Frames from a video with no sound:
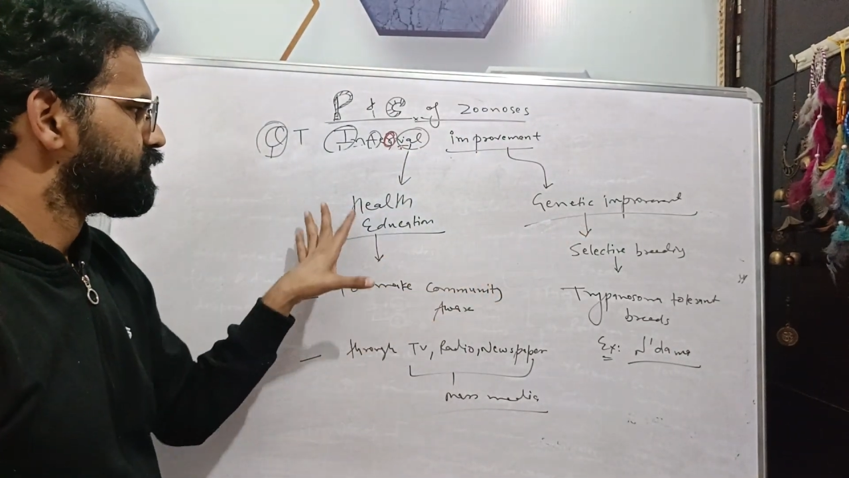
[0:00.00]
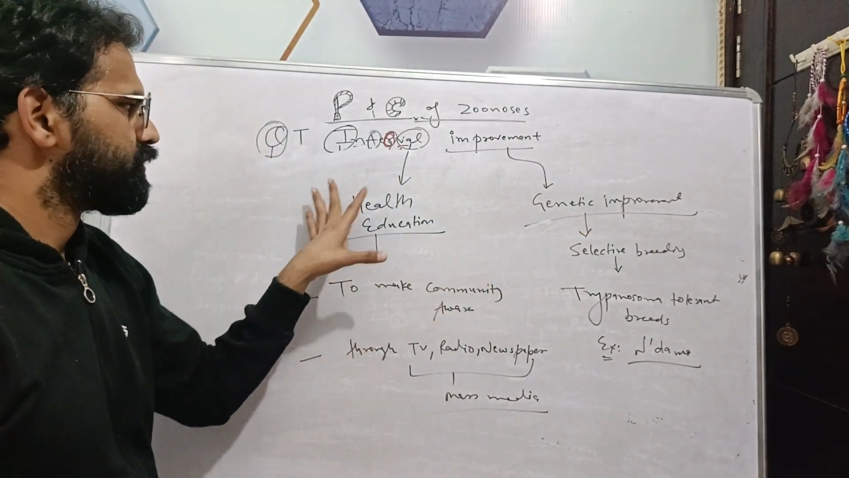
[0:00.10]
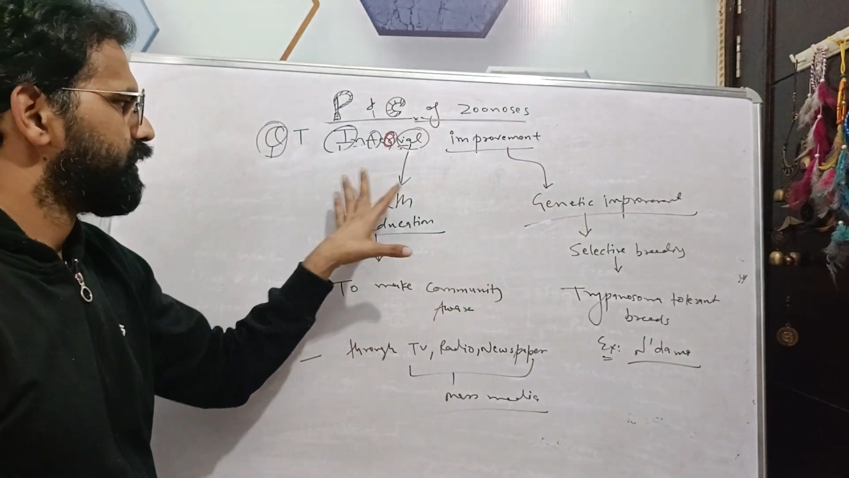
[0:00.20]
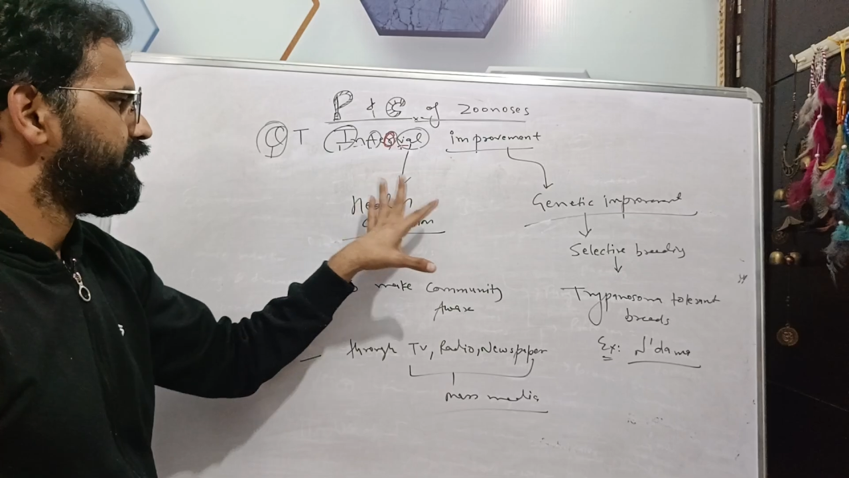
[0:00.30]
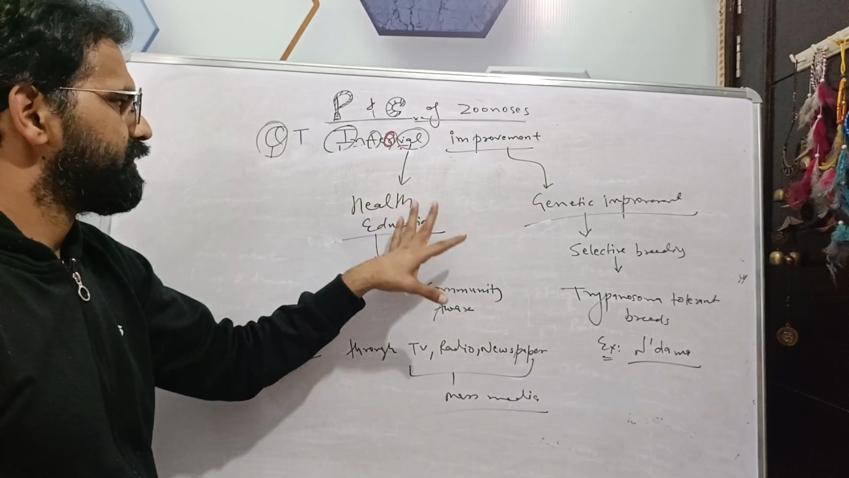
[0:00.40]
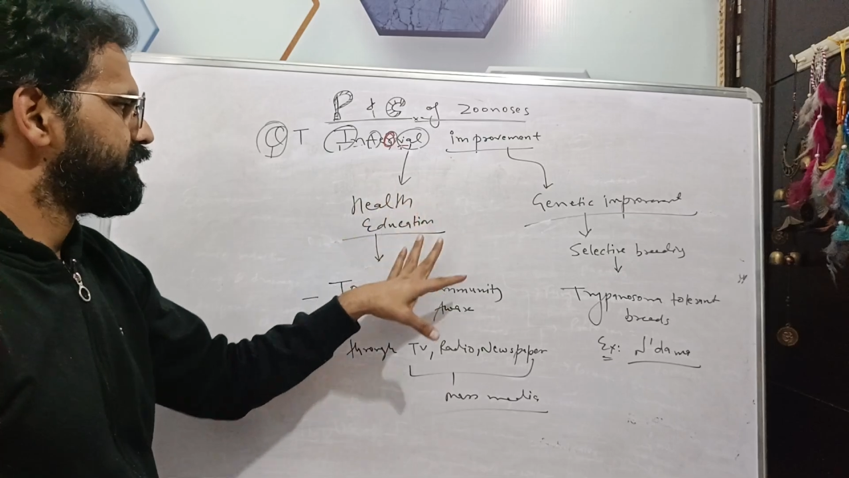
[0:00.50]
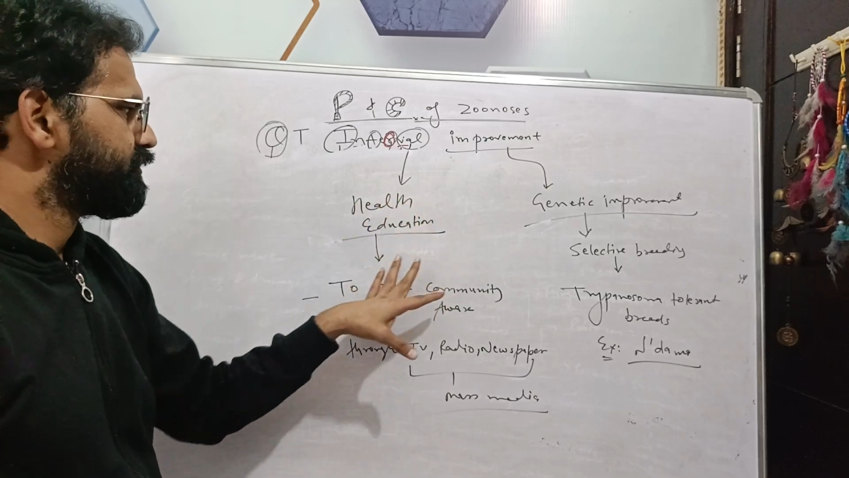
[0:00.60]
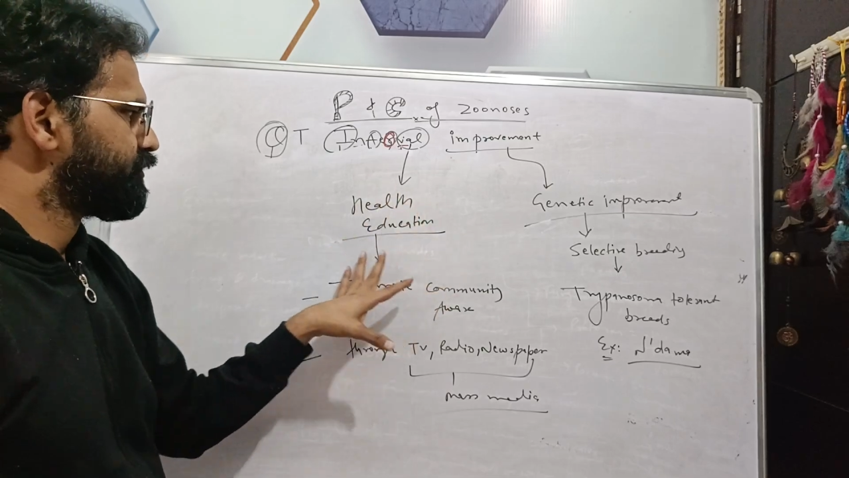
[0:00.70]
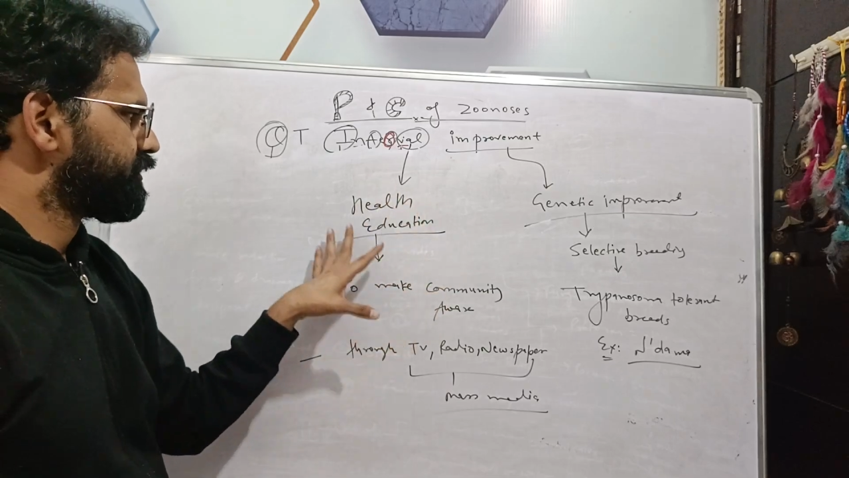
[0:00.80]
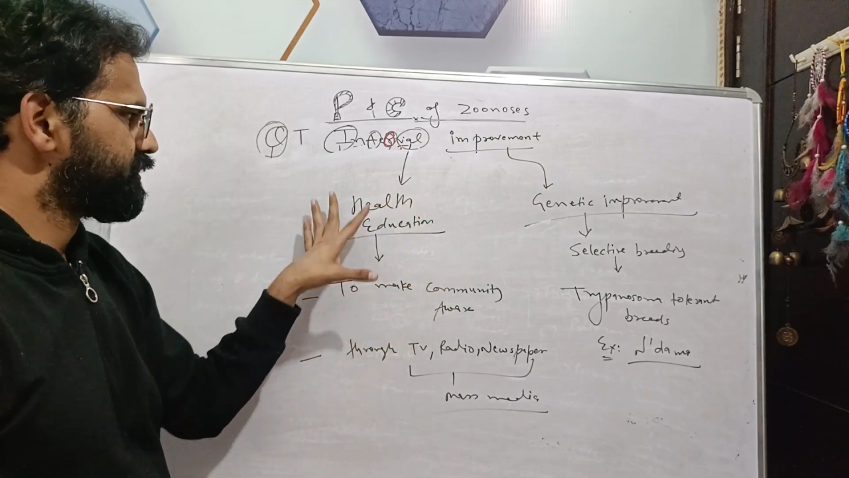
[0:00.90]
So health
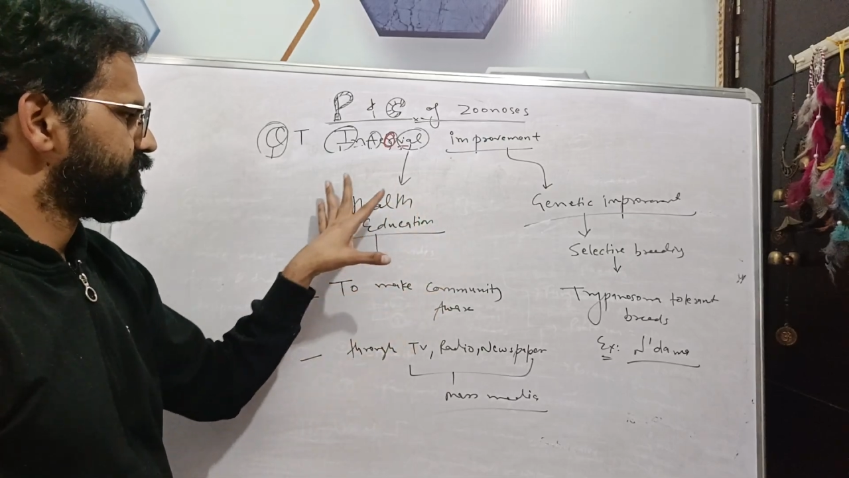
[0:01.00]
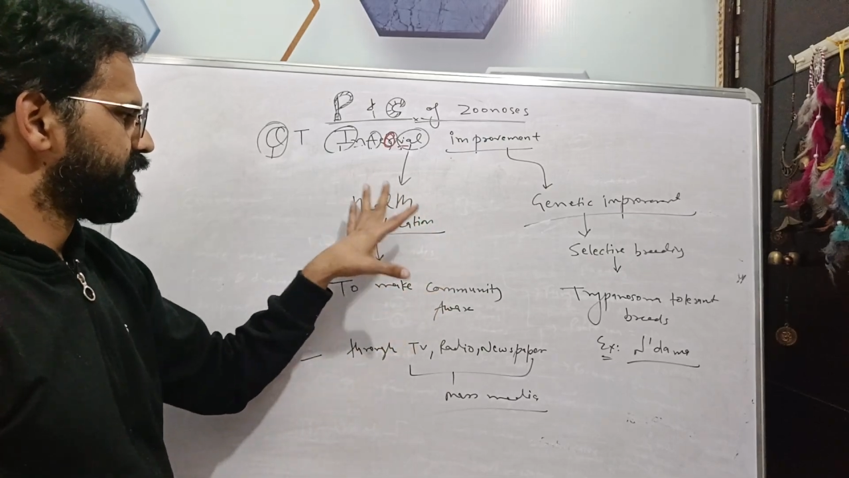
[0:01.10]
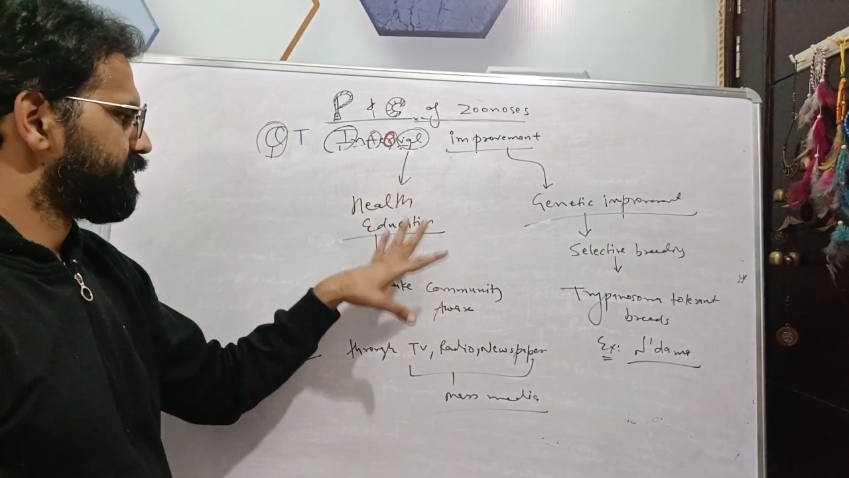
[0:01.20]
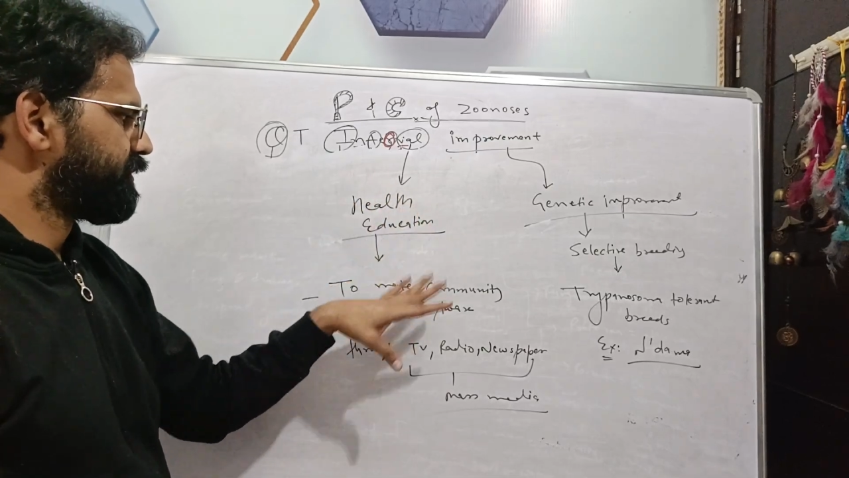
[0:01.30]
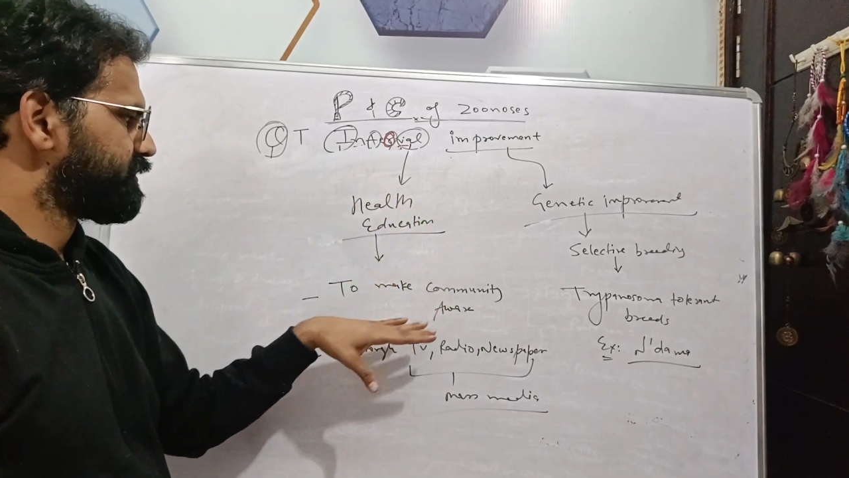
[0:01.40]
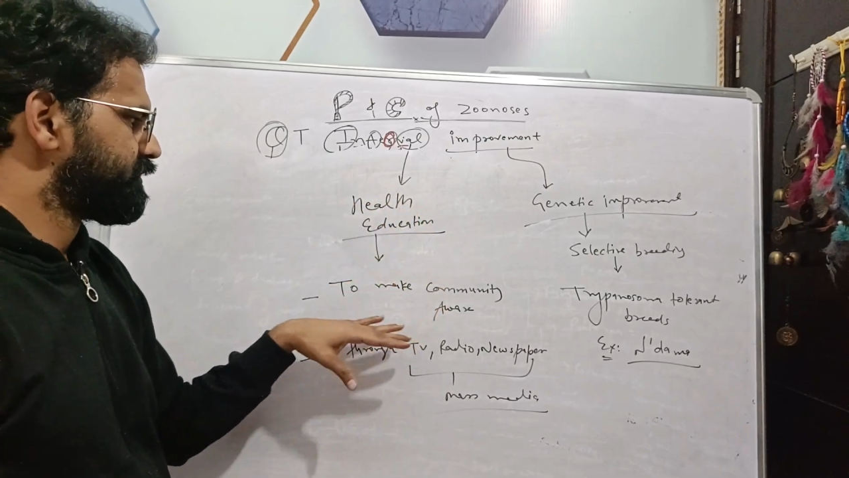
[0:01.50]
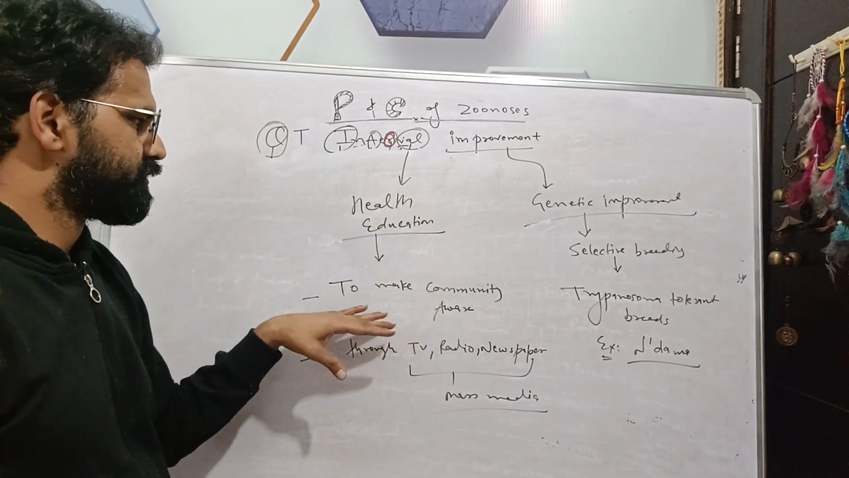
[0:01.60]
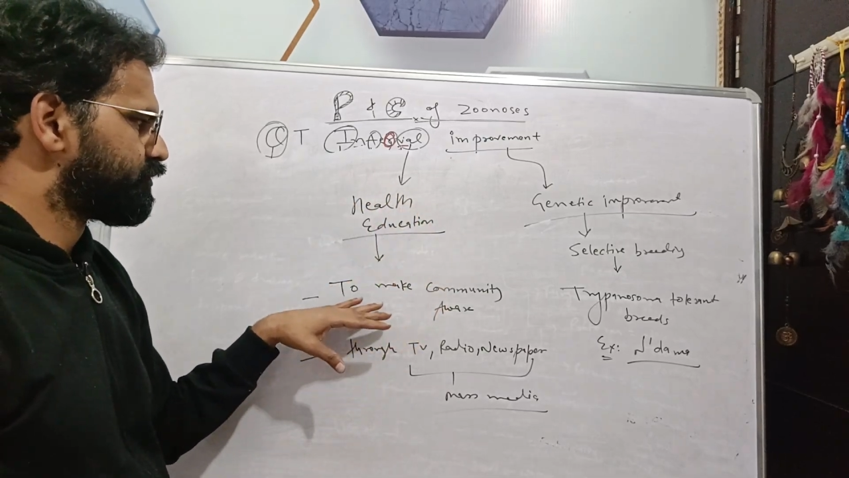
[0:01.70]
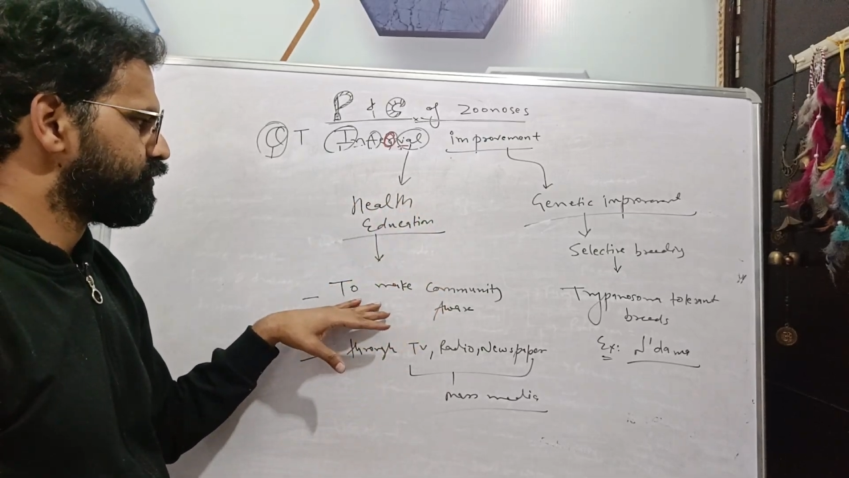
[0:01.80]
education purpose is